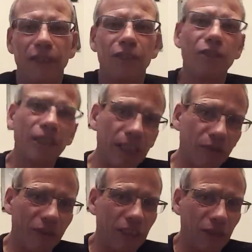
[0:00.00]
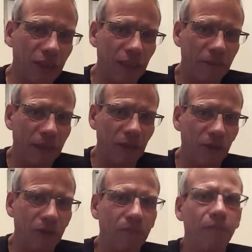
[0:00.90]
Sorry this video is a little bit
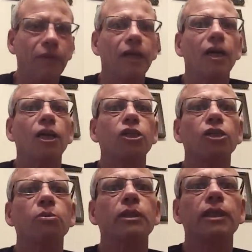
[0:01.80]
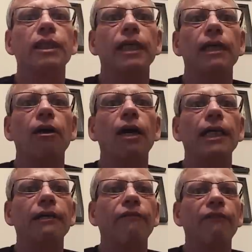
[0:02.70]
long. I just want to say I
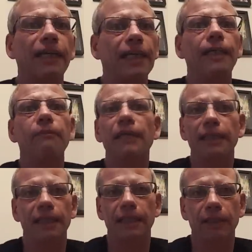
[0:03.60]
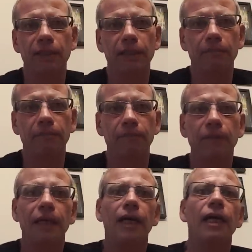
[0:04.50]
had a fucking amazing time.
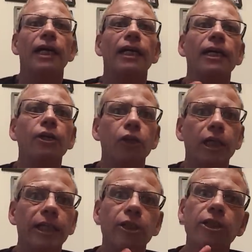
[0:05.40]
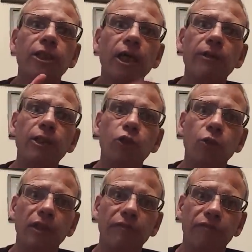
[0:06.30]
You're going to so
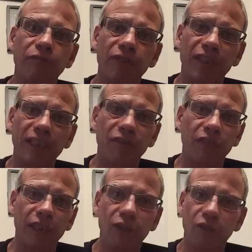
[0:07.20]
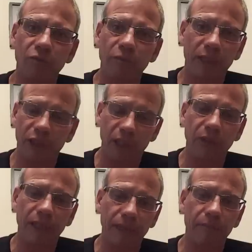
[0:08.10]
enjoy the six videos me and
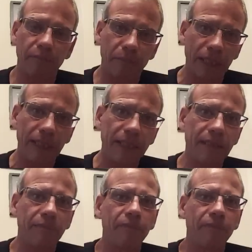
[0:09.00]
Johan made.